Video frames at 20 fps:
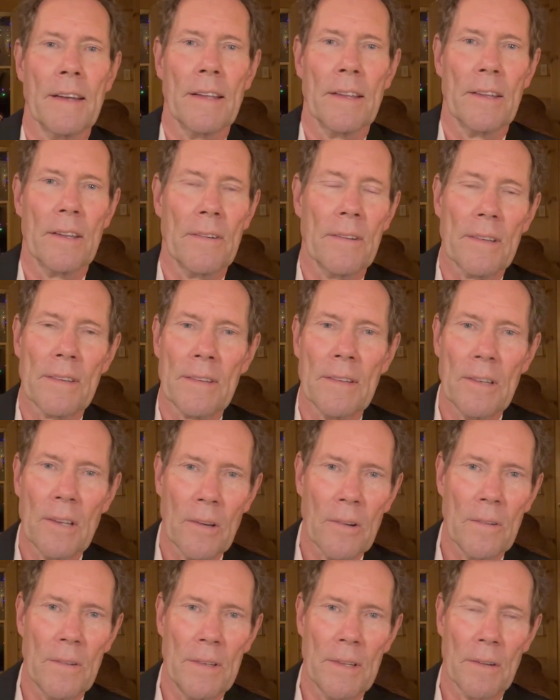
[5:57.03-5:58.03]
There is
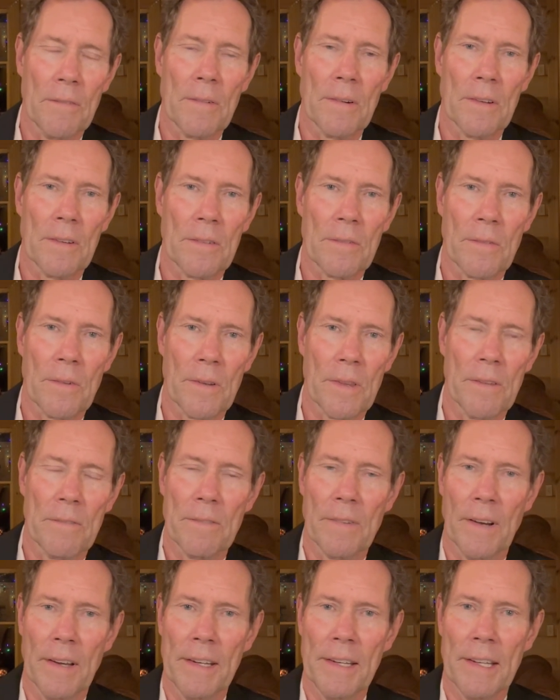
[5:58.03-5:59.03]
no difference for the
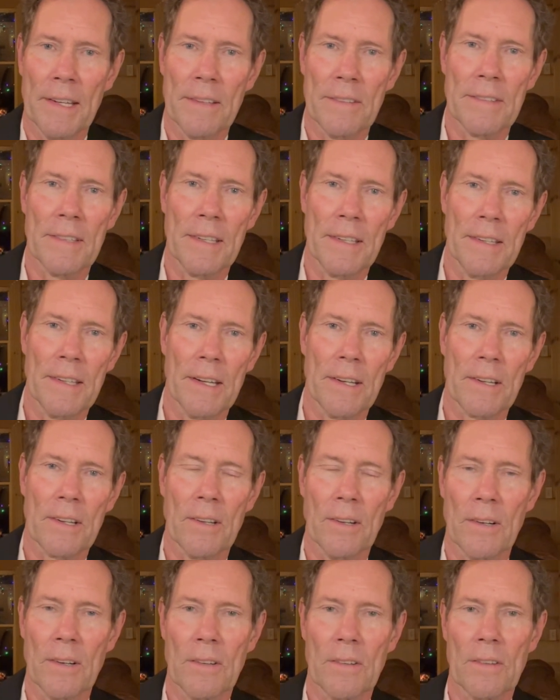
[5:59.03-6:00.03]
financing that
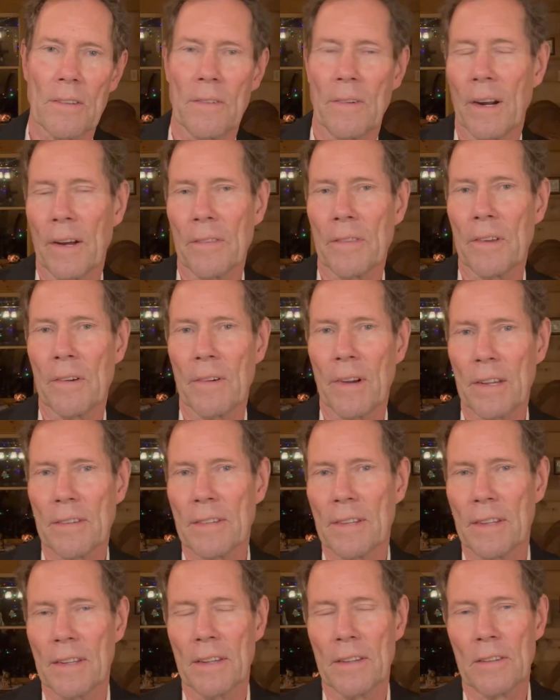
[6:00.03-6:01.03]
occurs throughout the
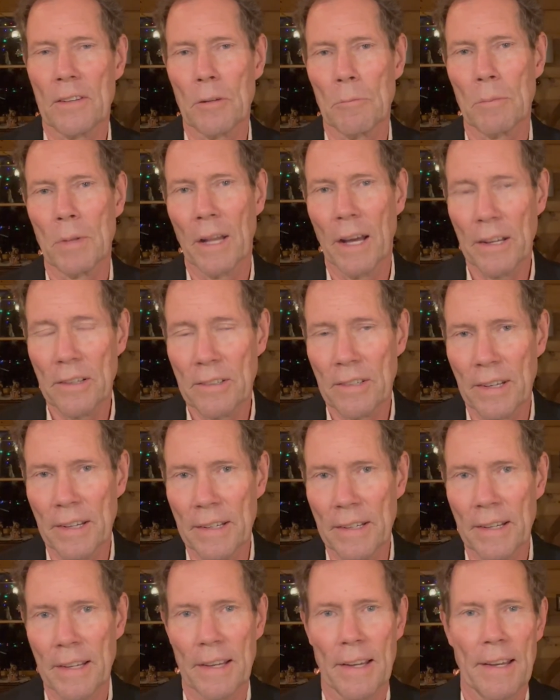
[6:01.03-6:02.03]
rest of the supply
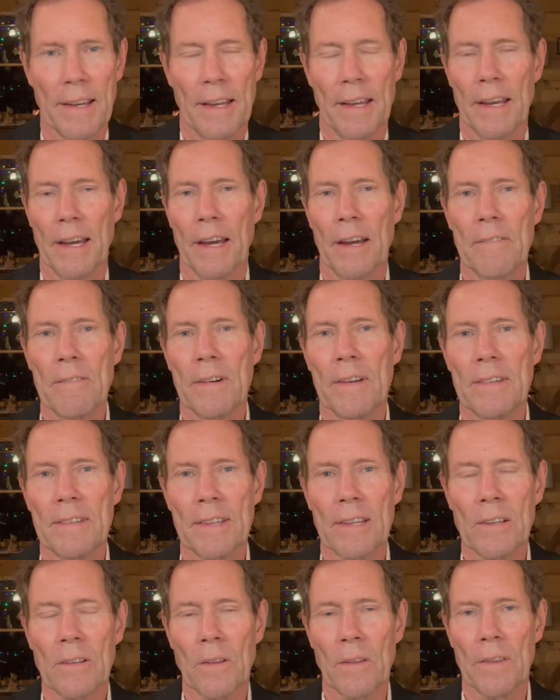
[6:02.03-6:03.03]
chain. Every
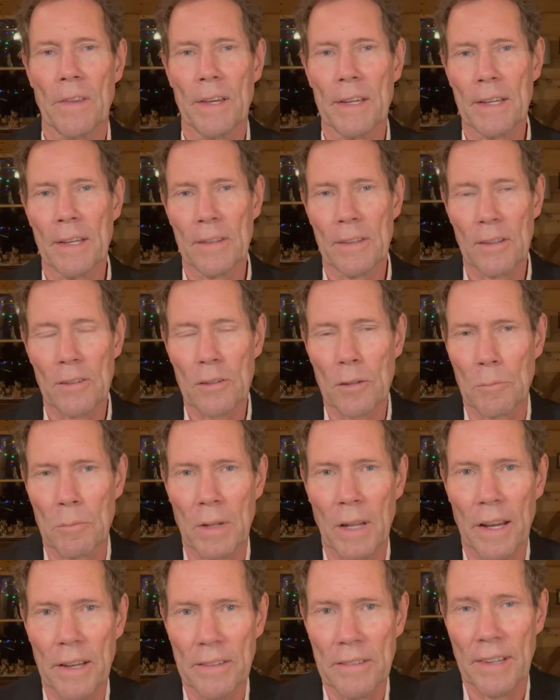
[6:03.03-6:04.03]
single thing in the
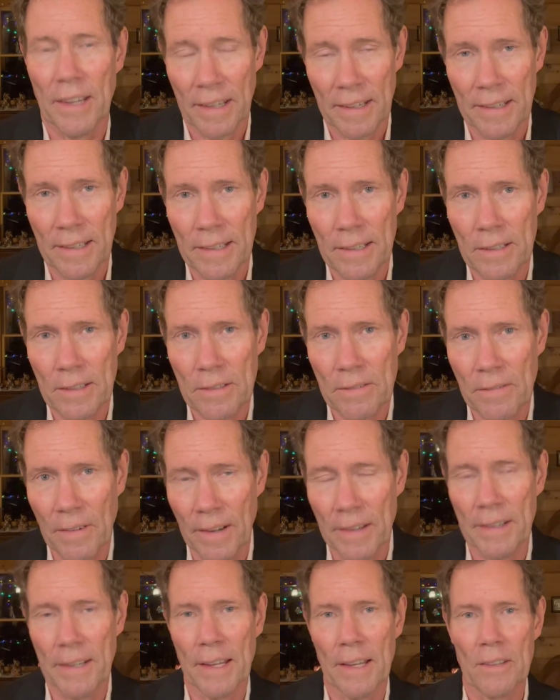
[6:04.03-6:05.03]
supply chain is
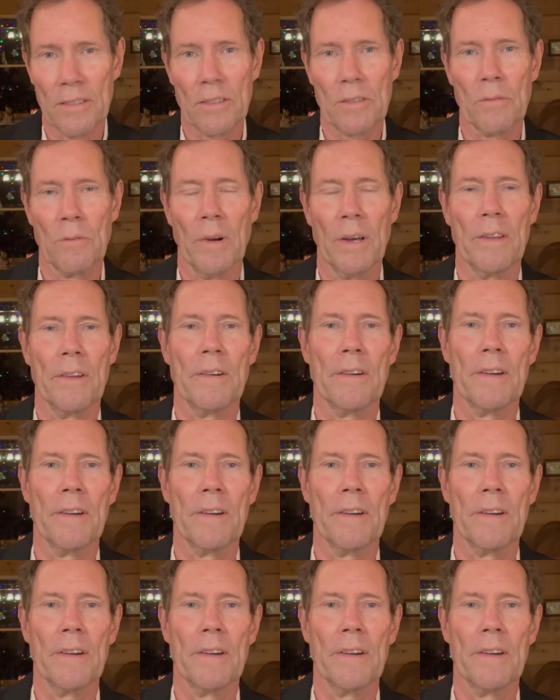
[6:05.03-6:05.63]
financed, whether